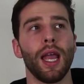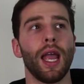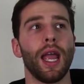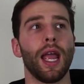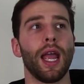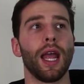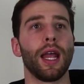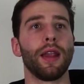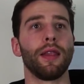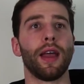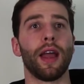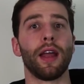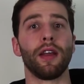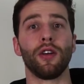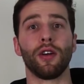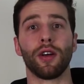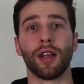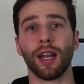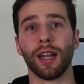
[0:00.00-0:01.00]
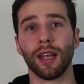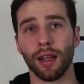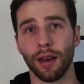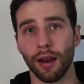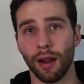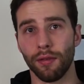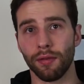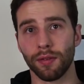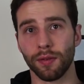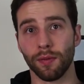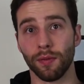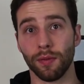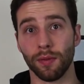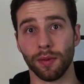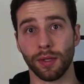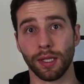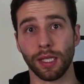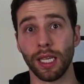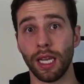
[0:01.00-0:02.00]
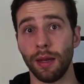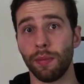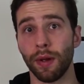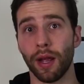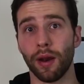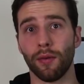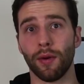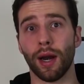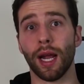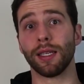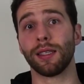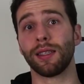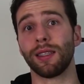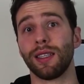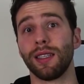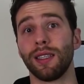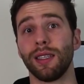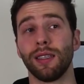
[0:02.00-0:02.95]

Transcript: and that you're getting enough sleep and rest.